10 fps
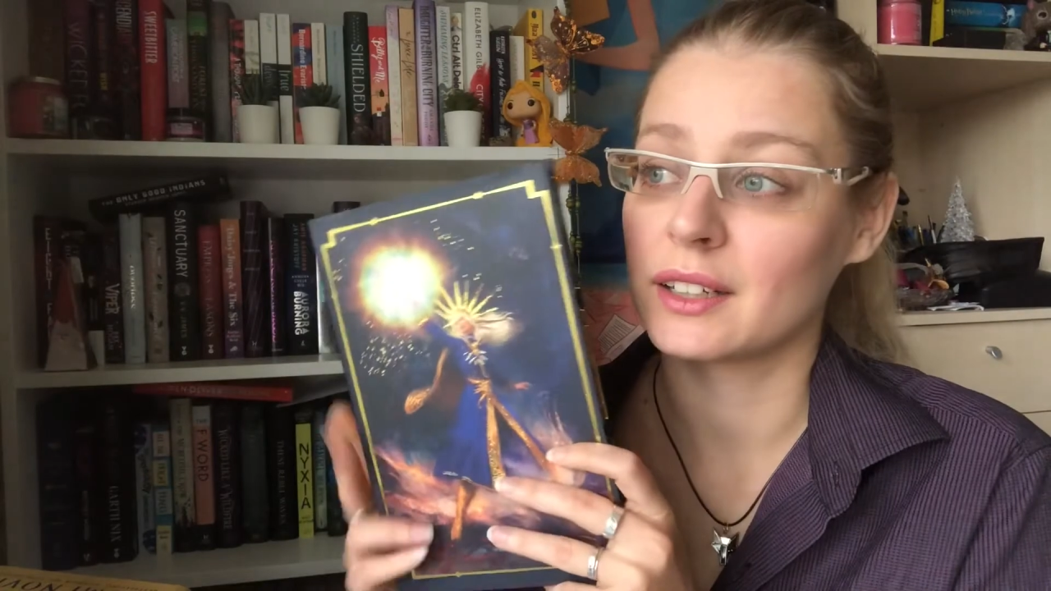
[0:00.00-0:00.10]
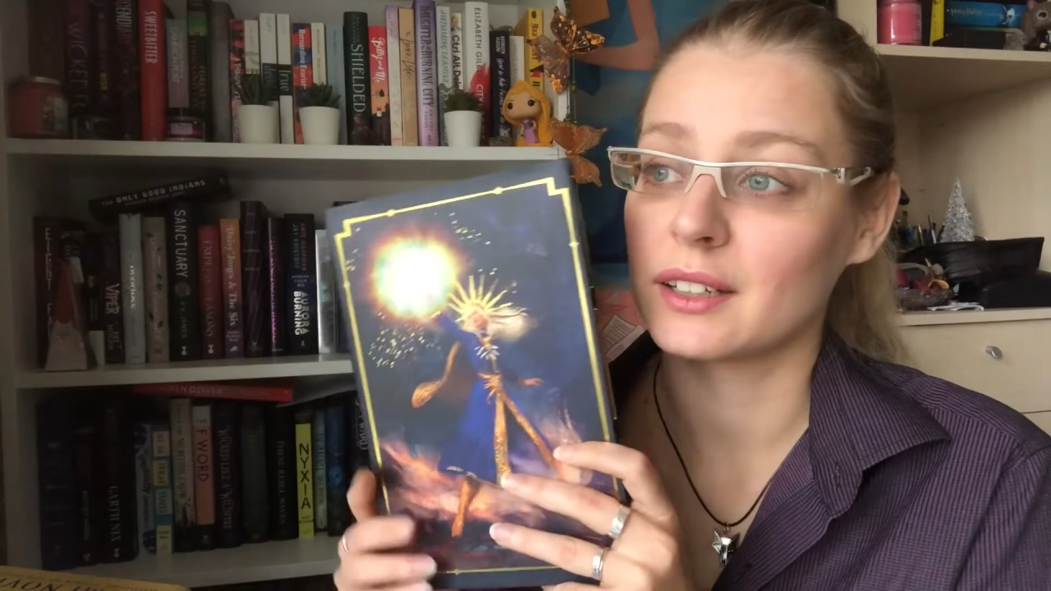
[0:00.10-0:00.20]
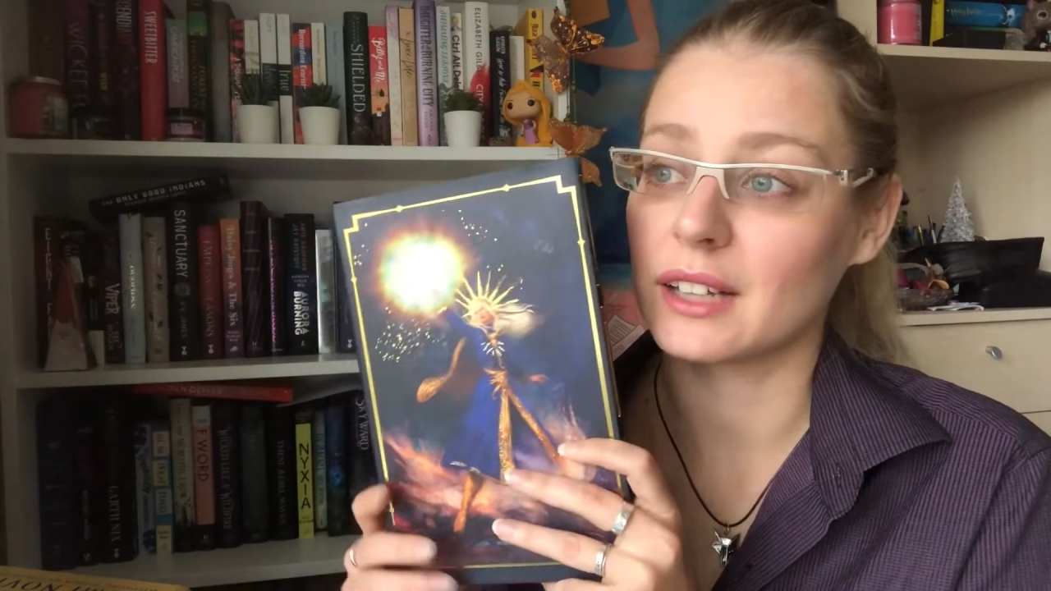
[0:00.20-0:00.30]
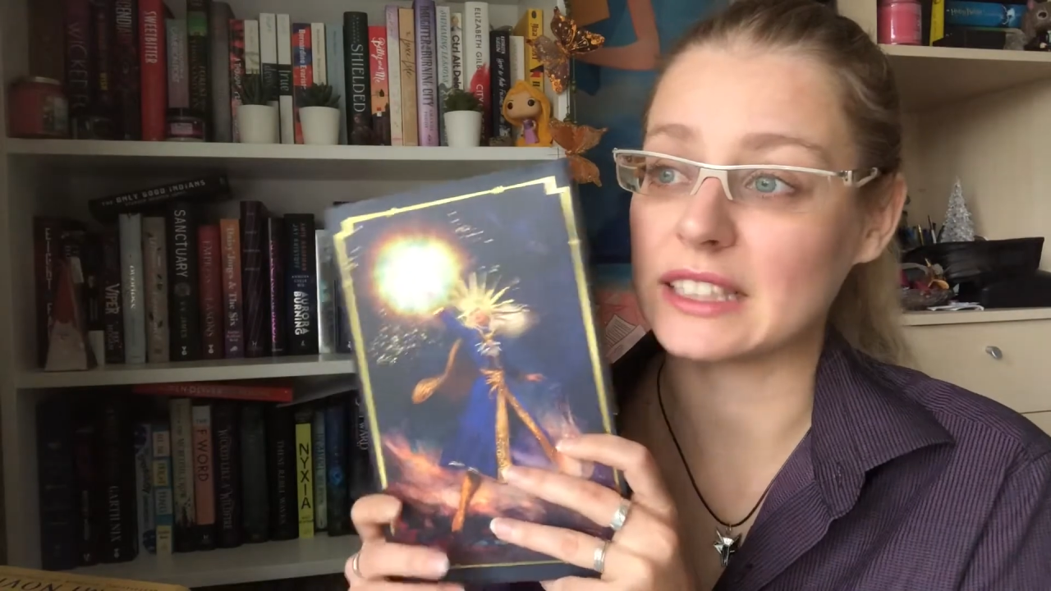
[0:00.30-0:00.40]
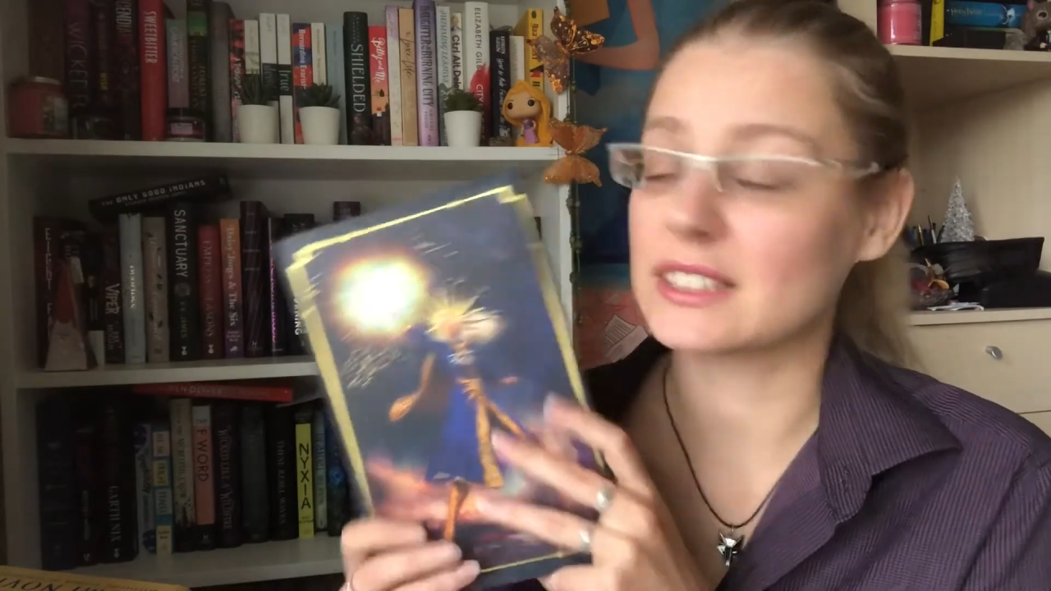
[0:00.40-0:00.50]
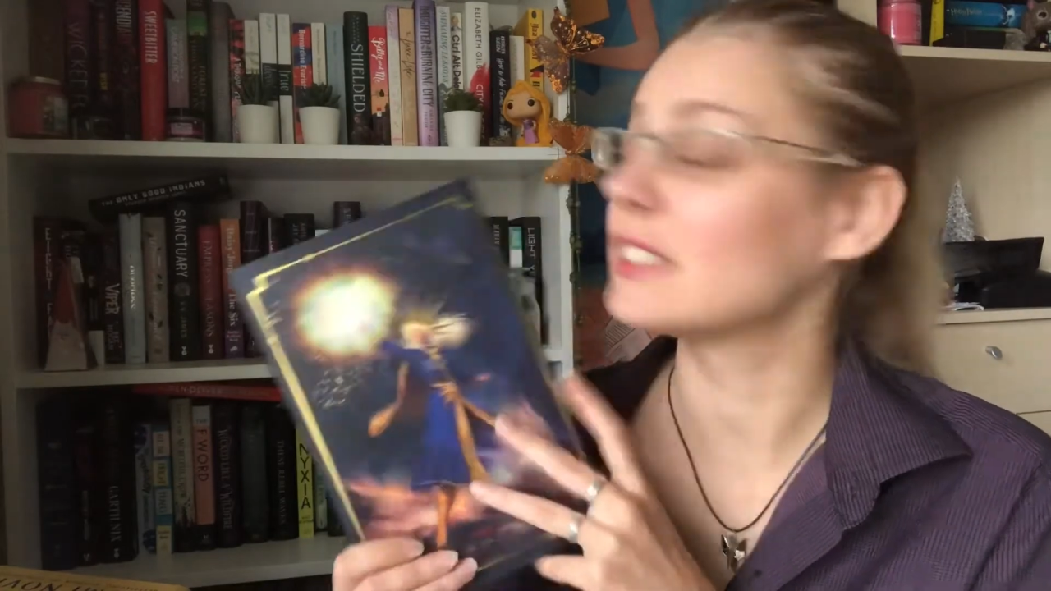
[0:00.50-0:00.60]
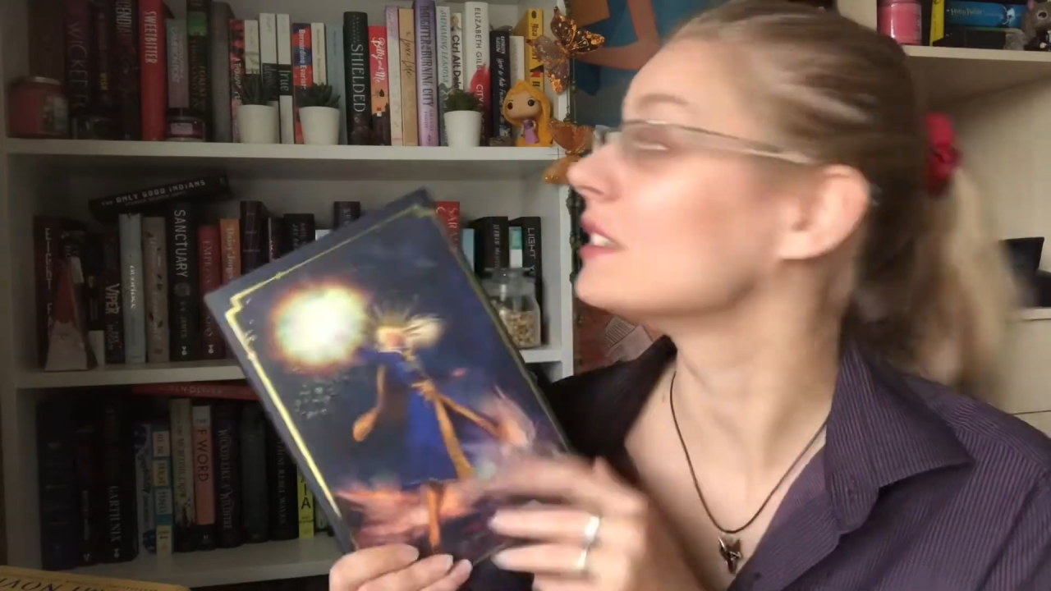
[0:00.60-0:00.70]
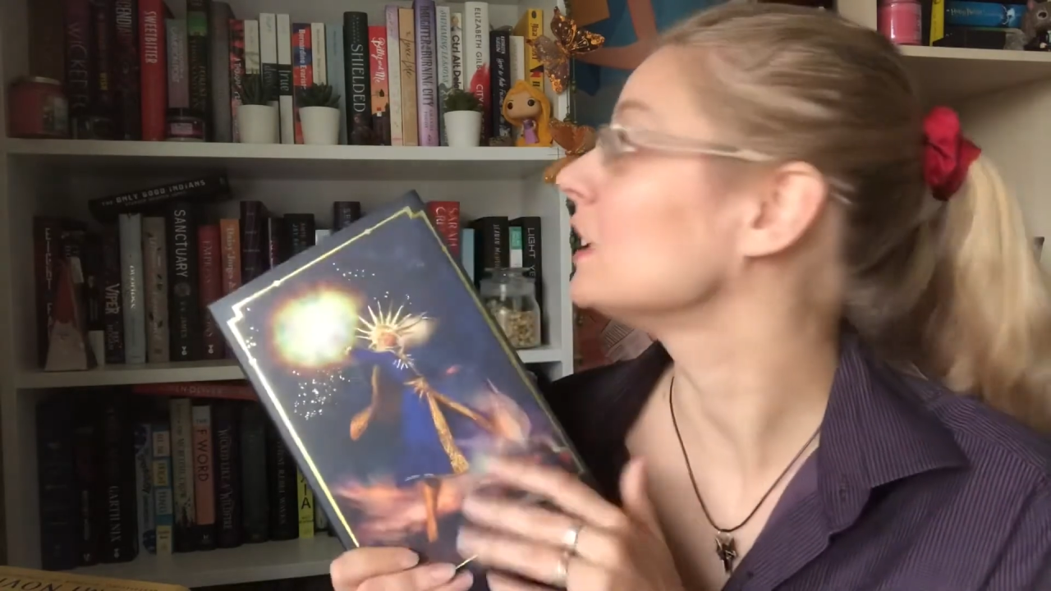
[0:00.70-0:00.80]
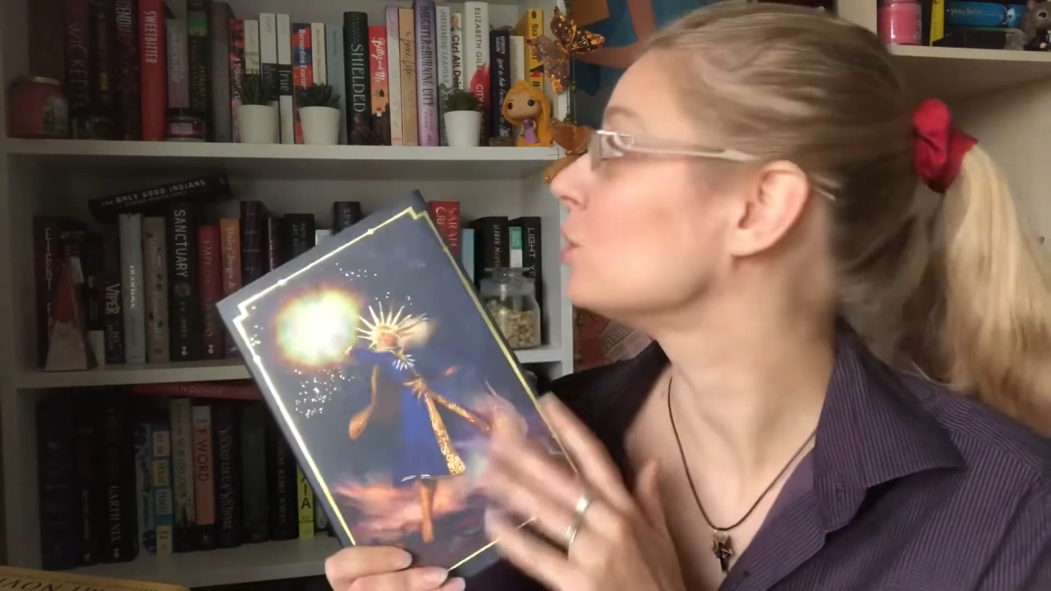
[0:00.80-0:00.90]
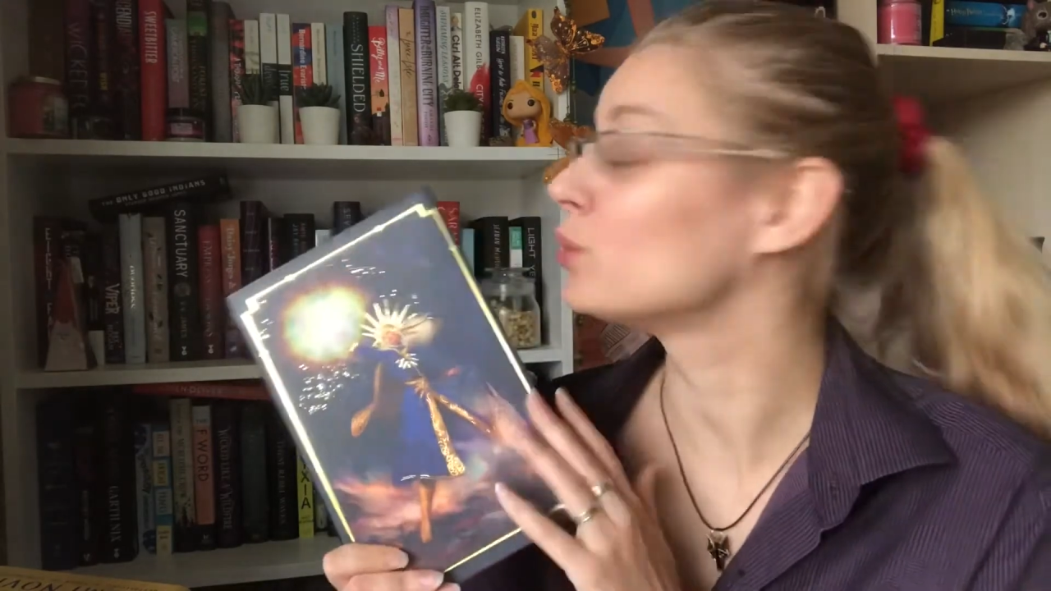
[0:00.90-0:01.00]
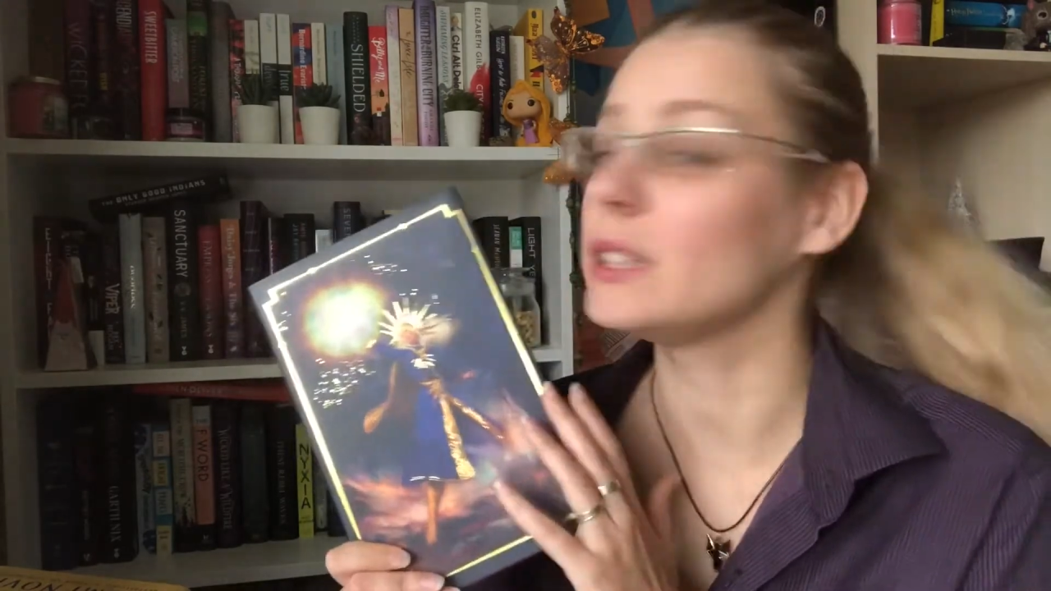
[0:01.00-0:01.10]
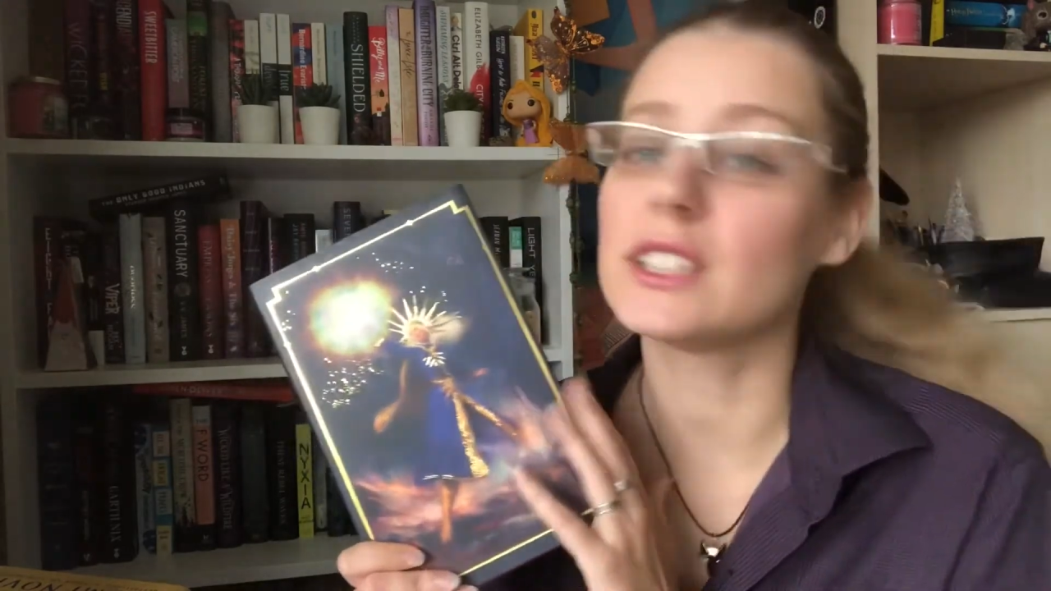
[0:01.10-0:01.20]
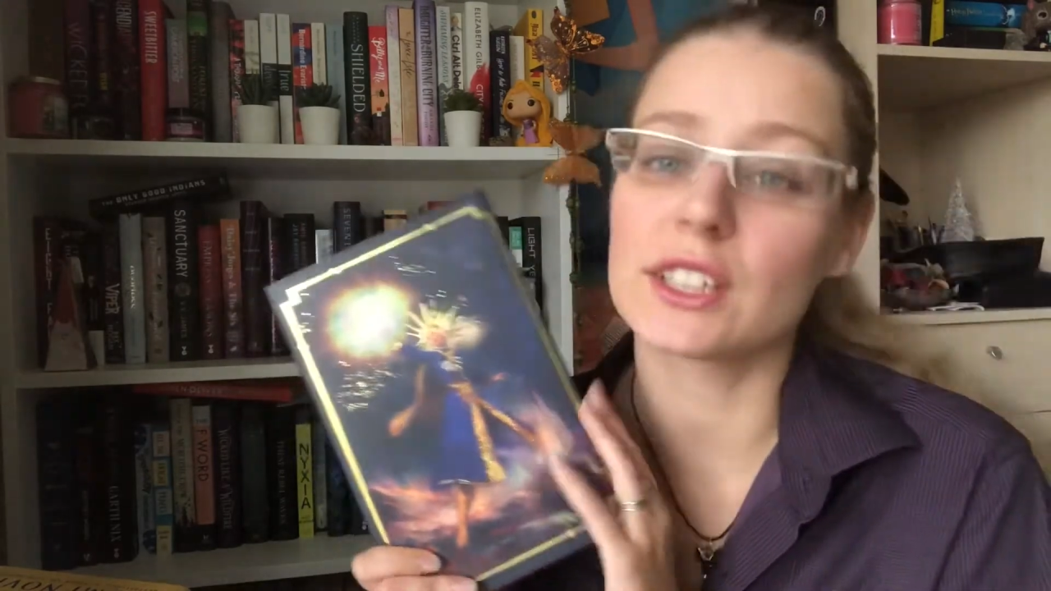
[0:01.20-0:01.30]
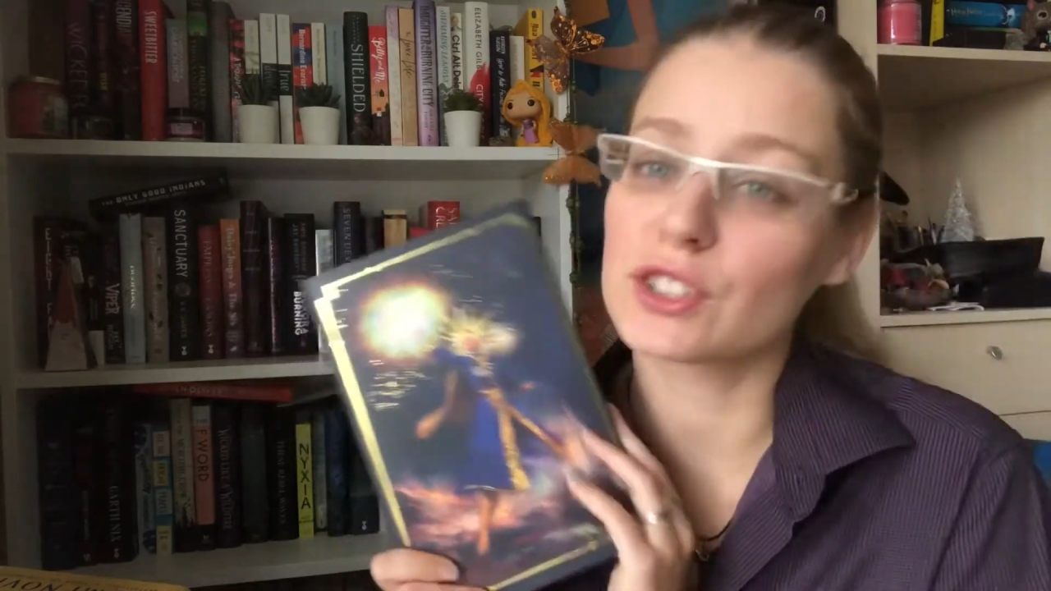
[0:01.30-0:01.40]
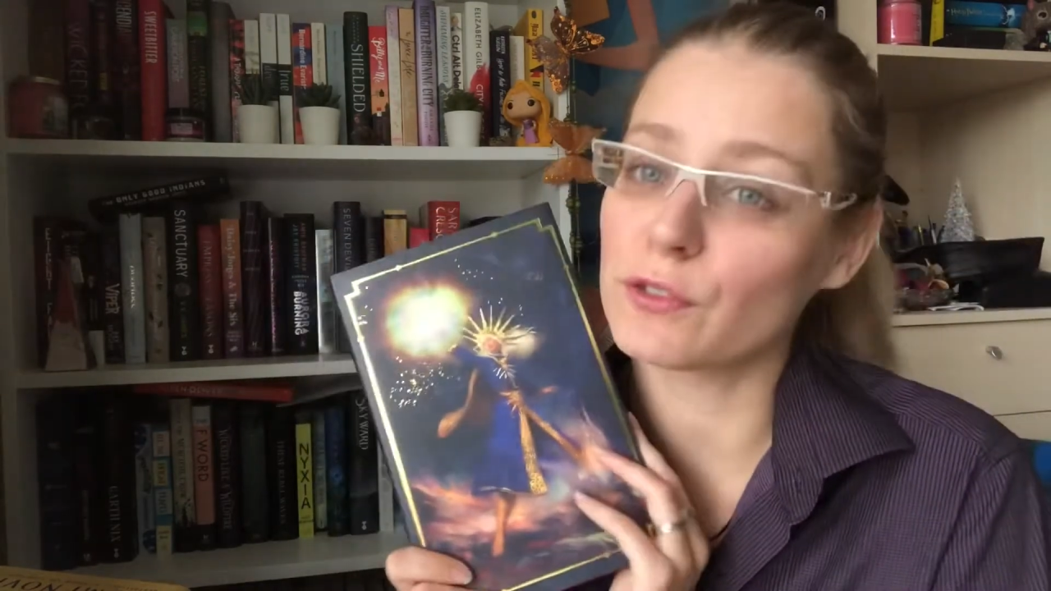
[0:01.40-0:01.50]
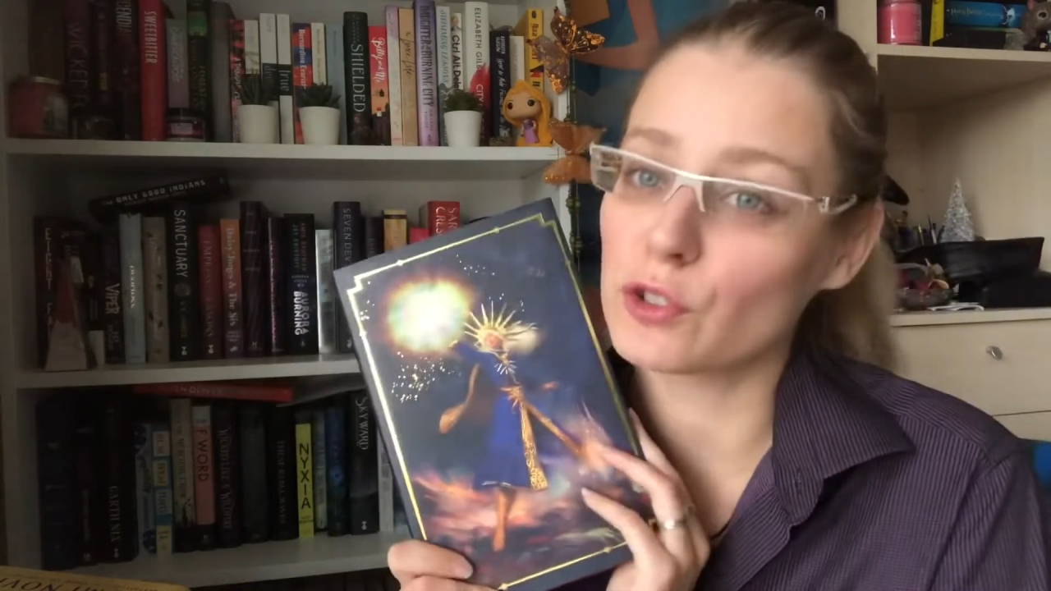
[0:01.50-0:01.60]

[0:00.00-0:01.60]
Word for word: I still need to read Six of